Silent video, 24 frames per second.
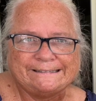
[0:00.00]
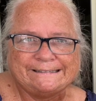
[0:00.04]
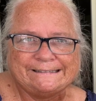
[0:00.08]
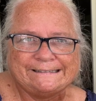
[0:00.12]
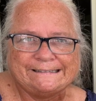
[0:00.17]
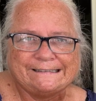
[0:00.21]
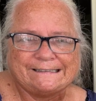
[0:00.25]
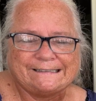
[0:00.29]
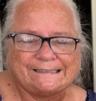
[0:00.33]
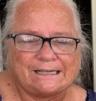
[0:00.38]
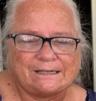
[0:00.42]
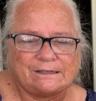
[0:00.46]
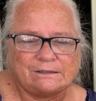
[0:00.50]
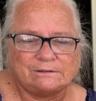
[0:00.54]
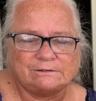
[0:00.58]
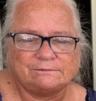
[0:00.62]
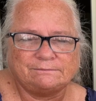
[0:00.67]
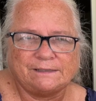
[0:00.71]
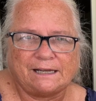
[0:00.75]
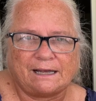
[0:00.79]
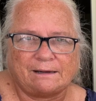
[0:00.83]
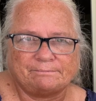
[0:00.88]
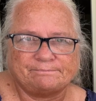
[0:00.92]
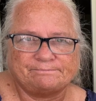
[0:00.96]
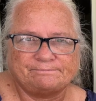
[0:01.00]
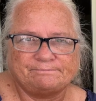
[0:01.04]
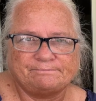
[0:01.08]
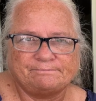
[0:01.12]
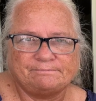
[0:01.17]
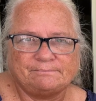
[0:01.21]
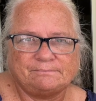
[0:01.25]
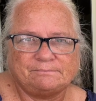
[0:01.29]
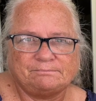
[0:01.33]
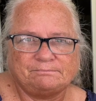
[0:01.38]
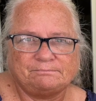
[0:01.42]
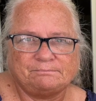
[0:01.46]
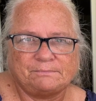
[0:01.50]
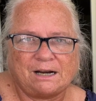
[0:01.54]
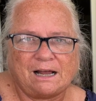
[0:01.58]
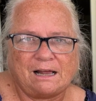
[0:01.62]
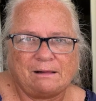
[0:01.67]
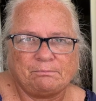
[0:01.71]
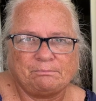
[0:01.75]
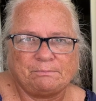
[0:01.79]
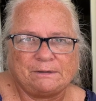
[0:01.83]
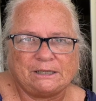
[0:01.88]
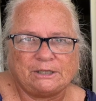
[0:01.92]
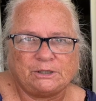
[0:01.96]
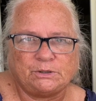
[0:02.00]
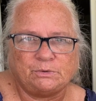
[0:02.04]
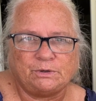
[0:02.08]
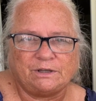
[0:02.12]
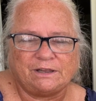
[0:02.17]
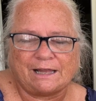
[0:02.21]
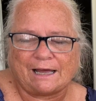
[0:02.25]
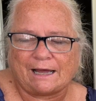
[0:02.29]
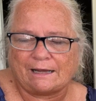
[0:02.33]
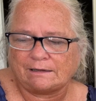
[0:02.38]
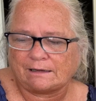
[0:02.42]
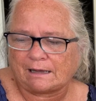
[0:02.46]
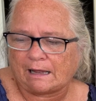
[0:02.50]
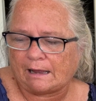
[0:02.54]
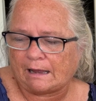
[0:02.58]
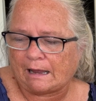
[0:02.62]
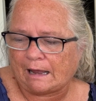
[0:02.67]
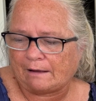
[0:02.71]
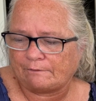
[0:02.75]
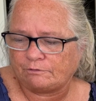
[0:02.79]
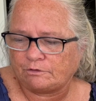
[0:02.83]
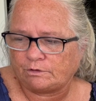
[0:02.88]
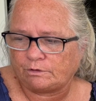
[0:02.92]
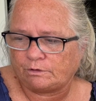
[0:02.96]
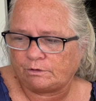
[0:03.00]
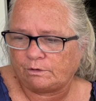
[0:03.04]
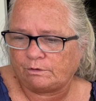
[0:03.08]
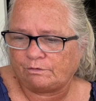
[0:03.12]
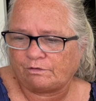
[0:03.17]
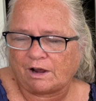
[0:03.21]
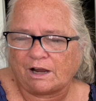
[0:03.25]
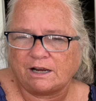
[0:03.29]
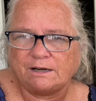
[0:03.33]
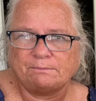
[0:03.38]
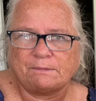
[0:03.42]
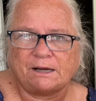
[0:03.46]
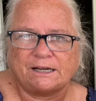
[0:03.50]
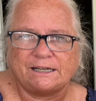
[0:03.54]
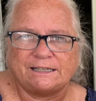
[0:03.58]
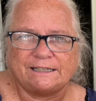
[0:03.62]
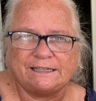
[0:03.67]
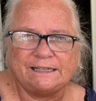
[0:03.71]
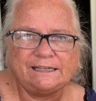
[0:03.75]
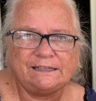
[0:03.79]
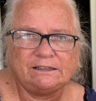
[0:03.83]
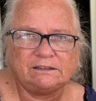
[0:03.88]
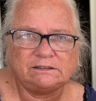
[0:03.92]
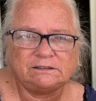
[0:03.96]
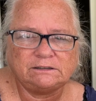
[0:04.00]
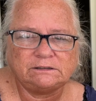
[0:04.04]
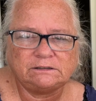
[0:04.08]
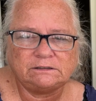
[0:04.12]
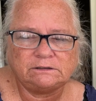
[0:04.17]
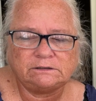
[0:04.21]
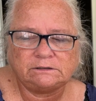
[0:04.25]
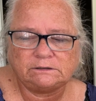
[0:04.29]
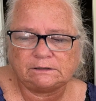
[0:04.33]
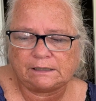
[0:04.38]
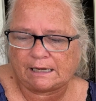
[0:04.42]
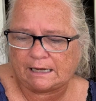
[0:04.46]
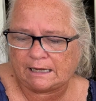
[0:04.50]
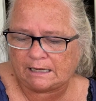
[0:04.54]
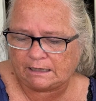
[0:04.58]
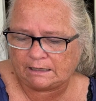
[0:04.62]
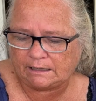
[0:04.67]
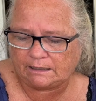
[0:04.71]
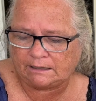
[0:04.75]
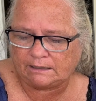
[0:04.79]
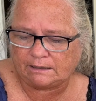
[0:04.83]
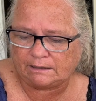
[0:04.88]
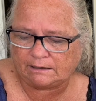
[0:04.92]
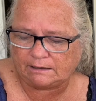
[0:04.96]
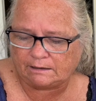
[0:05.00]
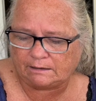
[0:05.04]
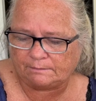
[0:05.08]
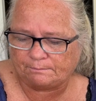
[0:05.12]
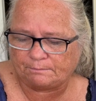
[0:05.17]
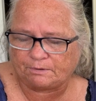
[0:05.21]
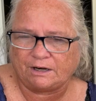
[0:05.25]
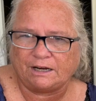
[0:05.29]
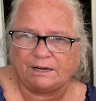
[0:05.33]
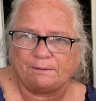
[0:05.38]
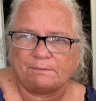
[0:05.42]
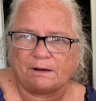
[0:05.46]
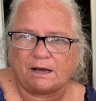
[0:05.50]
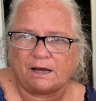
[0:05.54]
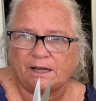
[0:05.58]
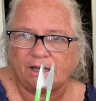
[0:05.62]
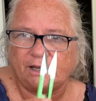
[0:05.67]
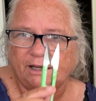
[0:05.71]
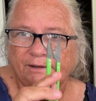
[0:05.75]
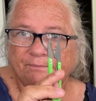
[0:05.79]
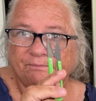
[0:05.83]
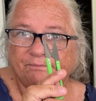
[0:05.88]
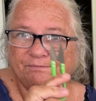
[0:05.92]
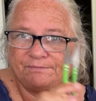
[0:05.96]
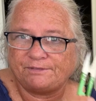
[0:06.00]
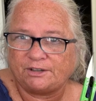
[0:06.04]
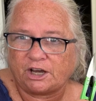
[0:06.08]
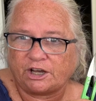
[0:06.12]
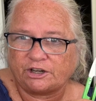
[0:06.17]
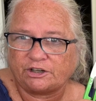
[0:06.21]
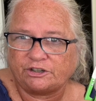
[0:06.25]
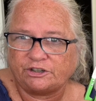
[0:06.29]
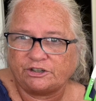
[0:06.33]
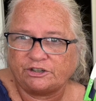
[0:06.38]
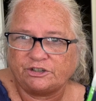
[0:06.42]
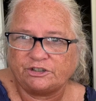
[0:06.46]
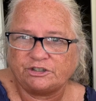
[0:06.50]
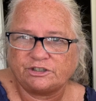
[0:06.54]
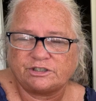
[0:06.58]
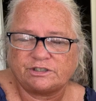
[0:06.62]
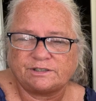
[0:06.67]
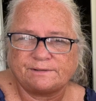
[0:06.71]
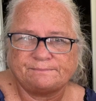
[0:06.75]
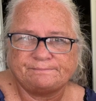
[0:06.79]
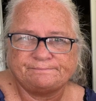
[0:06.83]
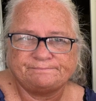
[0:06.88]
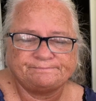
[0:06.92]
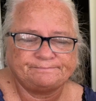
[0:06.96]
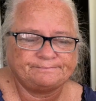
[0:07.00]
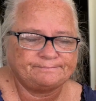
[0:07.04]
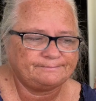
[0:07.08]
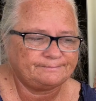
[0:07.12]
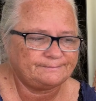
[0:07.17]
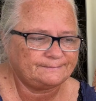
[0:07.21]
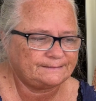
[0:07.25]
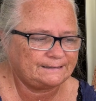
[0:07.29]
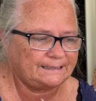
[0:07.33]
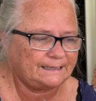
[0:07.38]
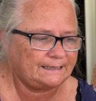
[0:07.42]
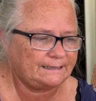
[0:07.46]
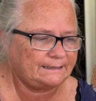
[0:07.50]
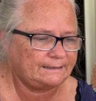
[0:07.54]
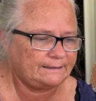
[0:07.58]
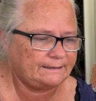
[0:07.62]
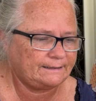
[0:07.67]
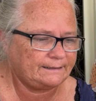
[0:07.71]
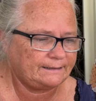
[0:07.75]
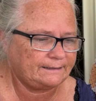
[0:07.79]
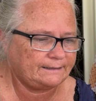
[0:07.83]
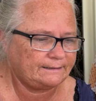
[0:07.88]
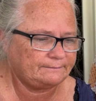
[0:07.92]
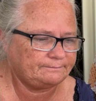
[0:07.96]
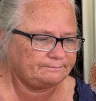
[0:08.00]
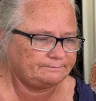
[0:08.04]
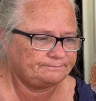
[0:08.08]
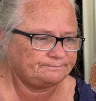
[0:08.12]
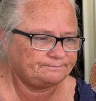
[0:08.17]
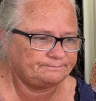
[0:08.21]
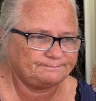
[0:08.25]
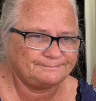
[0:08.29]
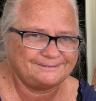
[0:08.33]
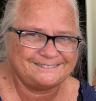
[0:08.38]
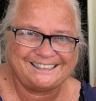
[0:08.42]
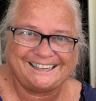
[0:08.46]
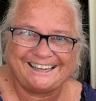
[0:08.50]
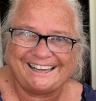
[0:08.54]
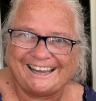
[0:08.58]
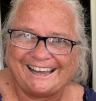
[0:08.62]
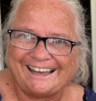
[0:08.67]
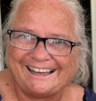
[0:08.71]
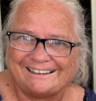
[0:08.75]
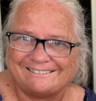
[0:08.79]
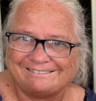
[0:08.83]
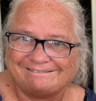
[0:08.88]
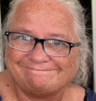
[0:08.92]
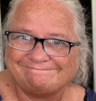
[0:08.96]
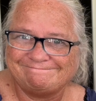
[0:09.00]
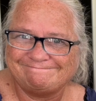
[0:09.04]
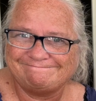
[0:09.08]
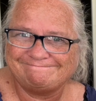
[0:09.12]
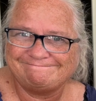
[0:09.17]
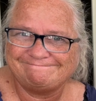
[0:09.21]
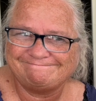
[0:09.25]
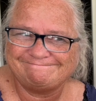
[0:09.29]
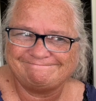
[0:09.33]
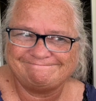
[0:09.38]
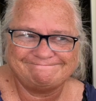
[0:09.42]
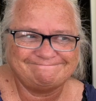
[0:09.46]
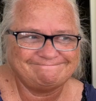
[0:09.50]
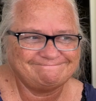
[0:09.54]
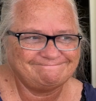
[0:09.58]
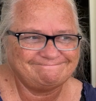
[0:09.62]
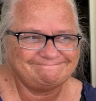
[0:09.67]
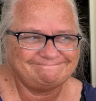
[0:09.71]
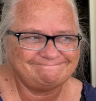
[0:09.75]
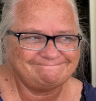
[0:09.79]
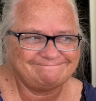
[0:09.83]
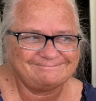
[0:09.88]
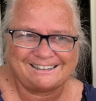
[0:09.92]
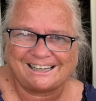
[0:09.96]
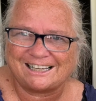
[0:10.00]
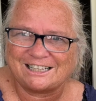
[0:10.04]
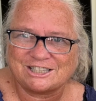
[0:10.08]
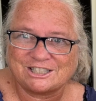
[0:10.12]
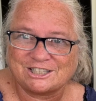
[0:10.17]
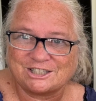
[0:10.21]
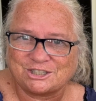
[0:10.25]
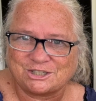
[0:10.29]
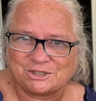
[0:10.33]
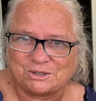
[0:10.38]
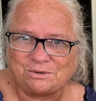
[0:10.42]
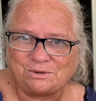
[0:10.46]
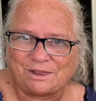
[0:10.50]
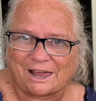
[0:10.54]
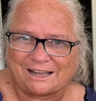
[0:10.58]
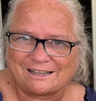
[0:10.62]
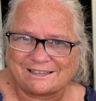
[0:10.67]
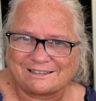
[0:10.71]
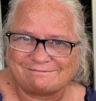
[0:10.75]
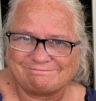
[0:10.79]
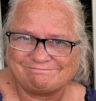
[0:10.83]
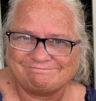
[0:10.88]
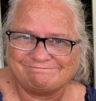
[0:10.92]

So, yeah. But I'll be doing that. I have to find my needle and bring my cutters, and yeah, let's do that.